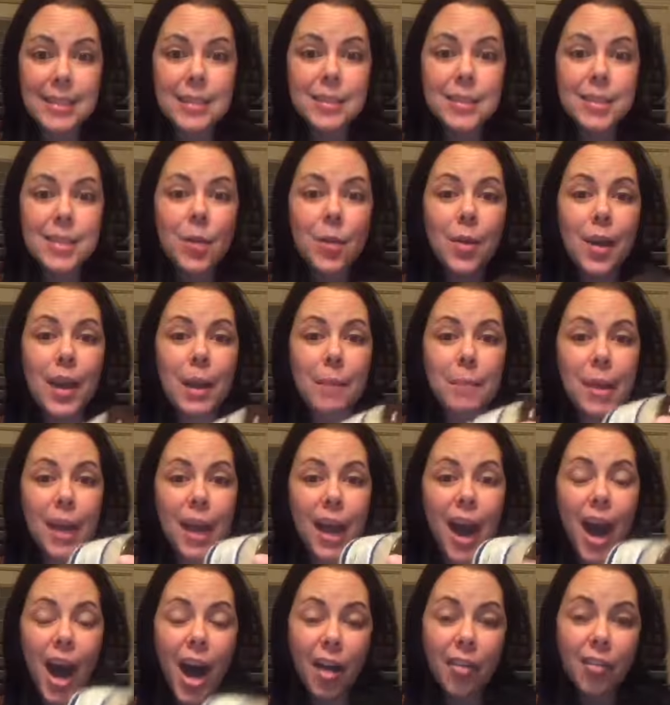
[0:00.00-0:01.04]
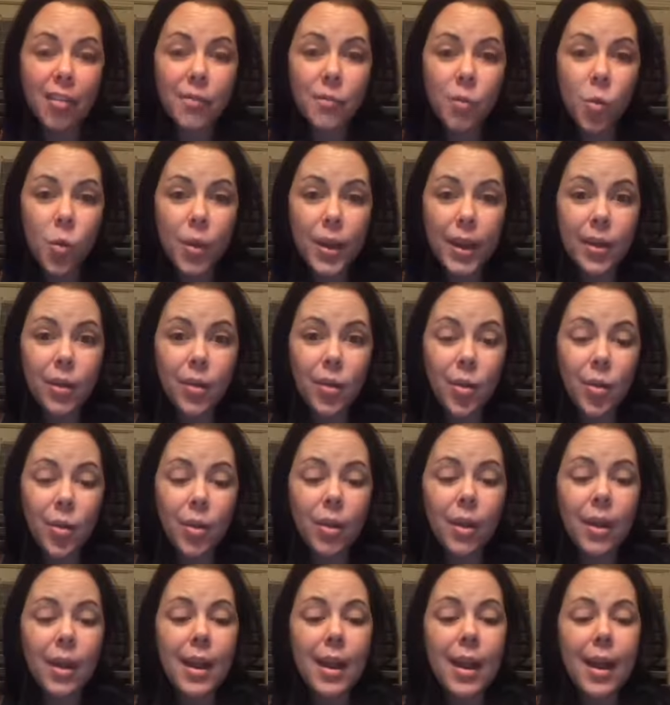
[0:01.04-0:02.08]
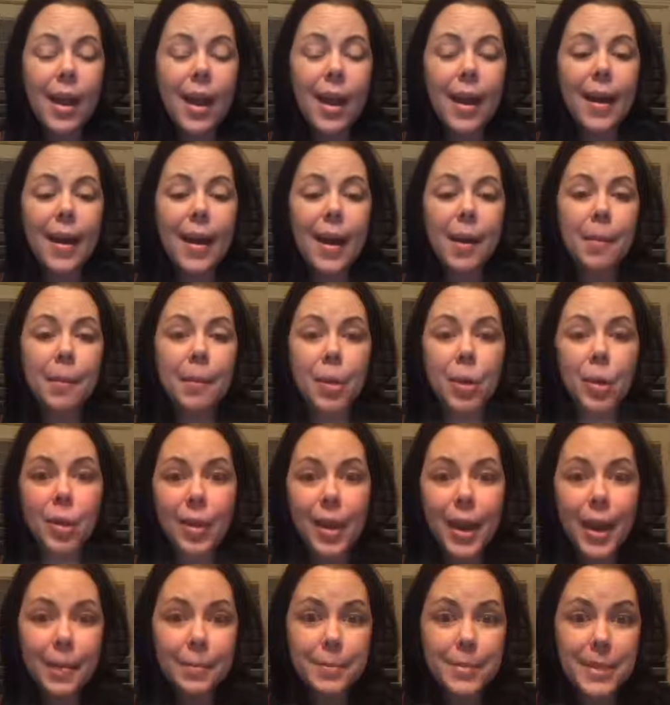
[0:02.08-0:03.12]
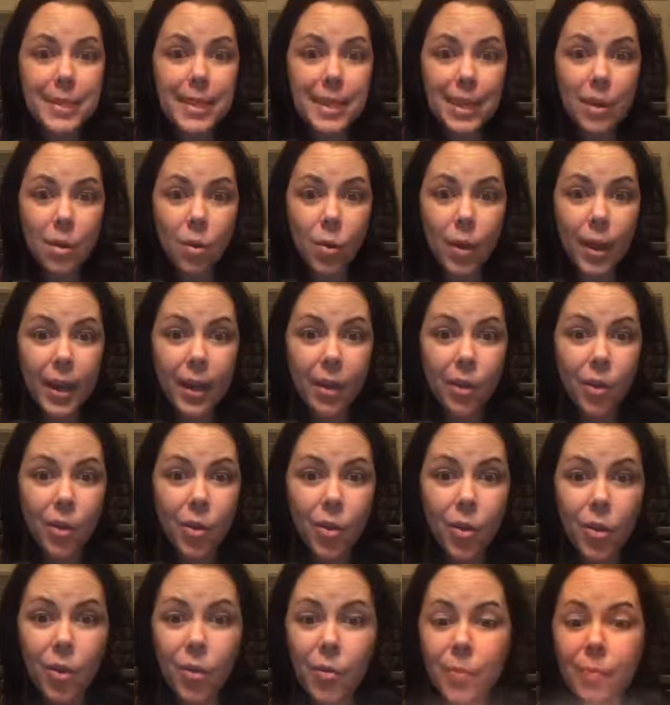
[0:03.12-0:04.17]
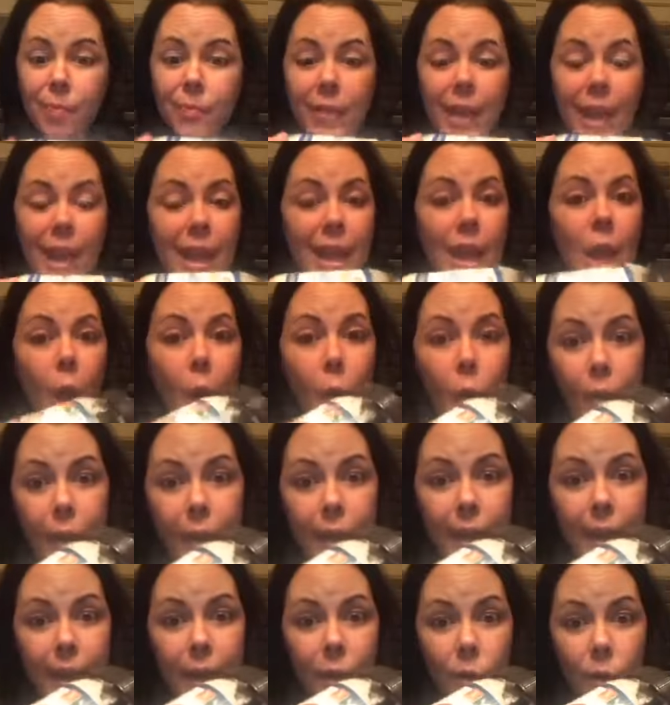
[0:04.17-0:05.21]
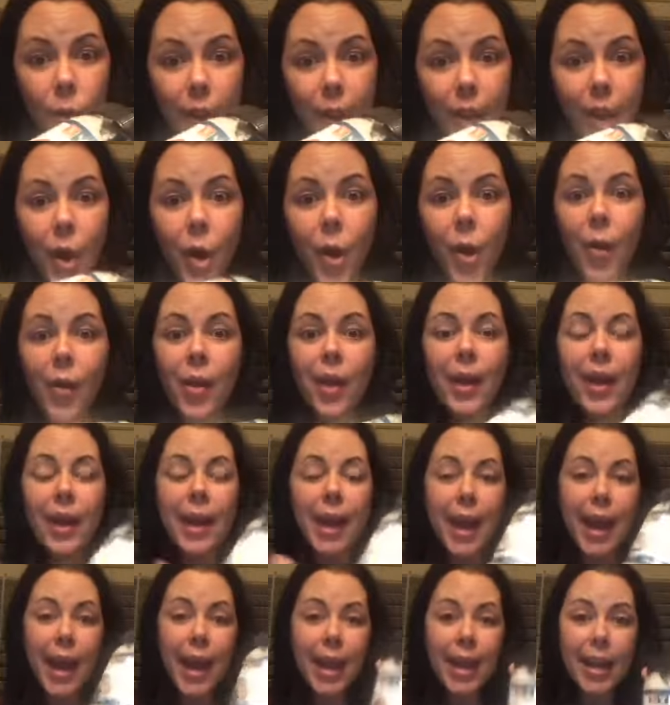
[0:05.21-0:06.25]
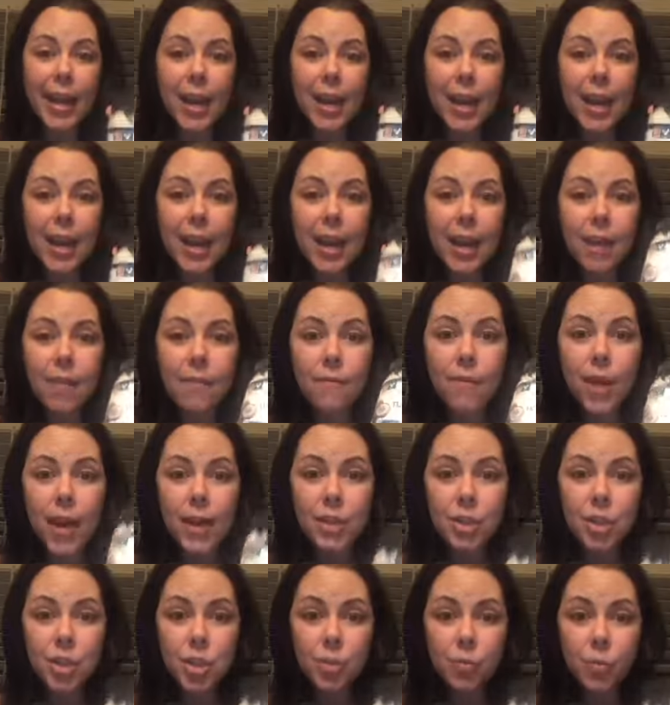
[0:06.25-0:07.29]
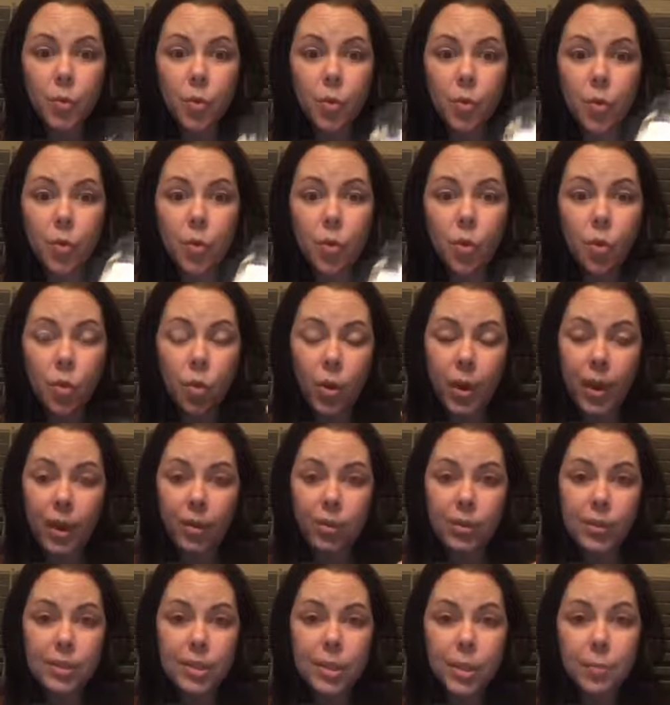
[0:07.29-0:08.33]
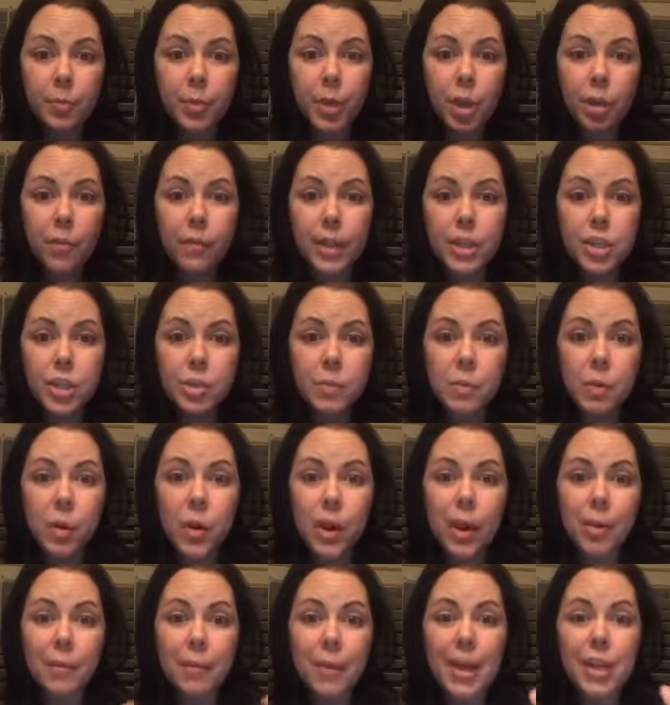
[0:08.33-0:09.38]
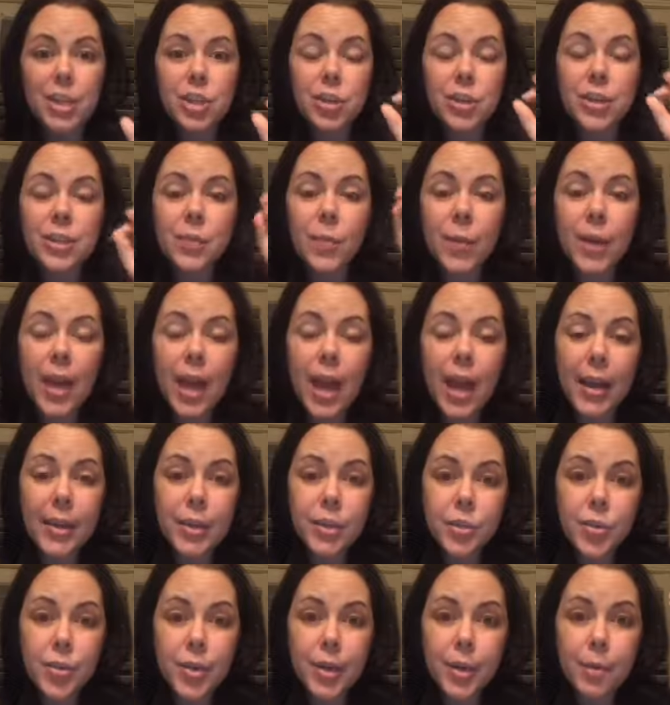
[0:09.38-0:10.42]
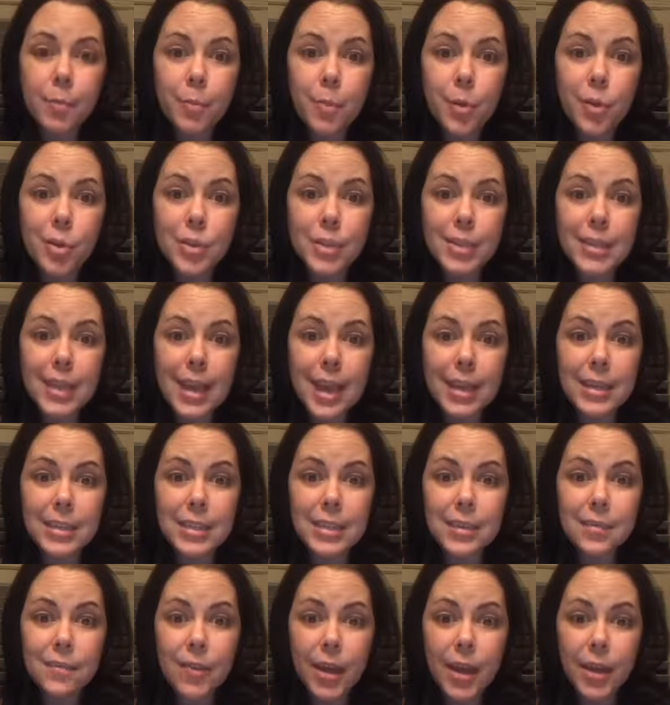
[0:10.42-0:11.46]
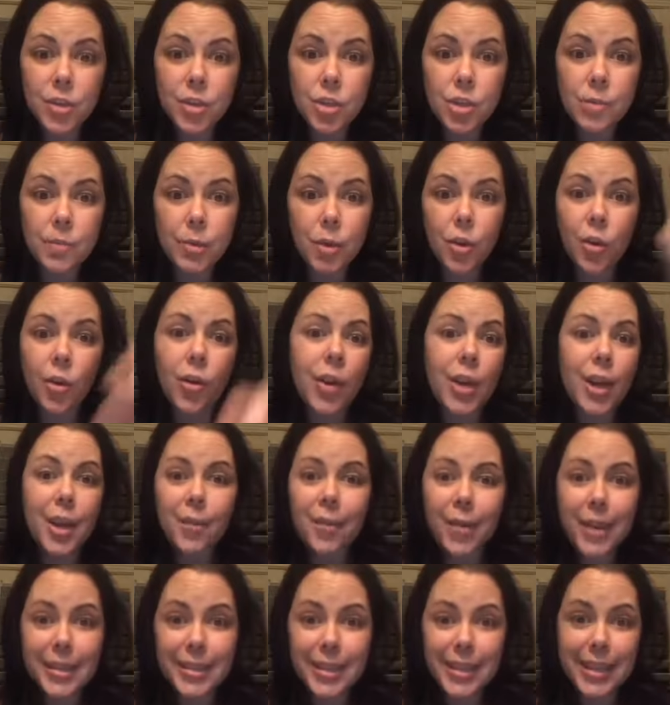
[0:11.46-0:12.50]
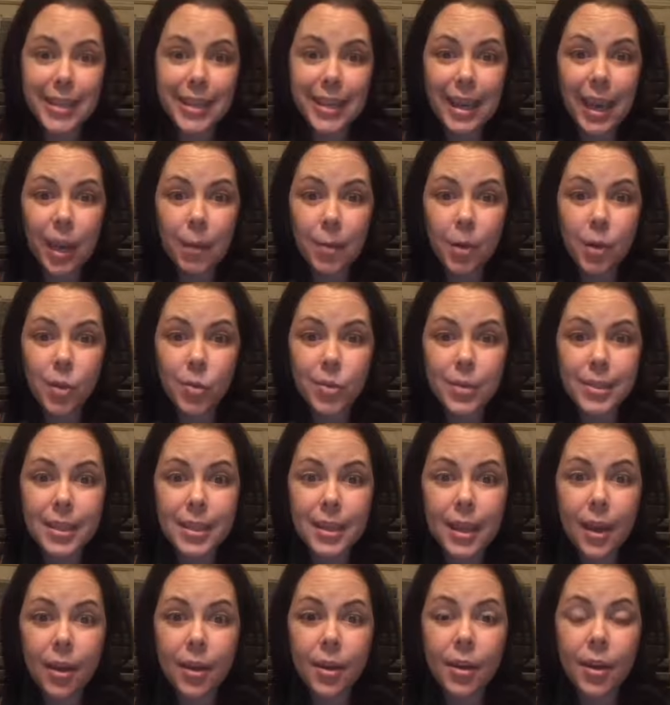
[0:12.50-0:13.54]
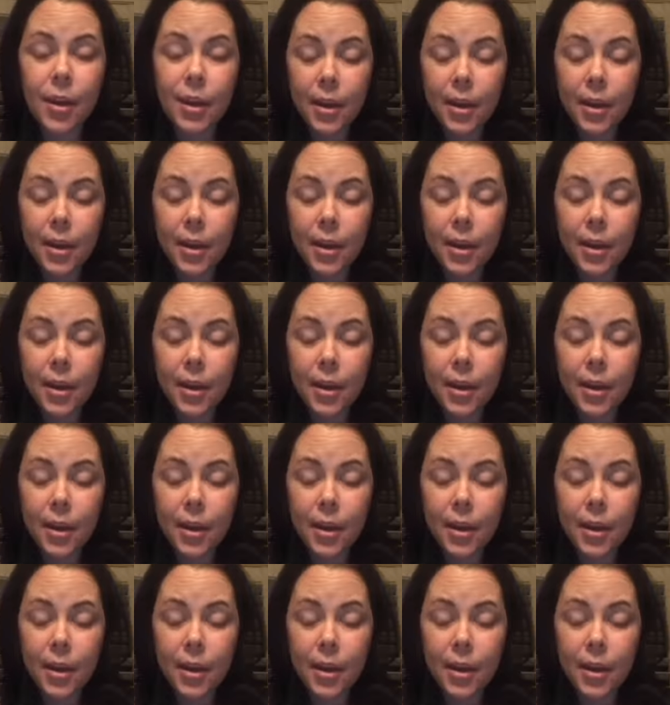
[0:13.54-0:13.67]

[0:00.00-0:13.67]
So it can be an olive oil, grapeseed oil, coconut oil, any vegetable oil. So pure vegetable oil. Make sure it's 100% vegetable. You don't want to see any chemicals in there.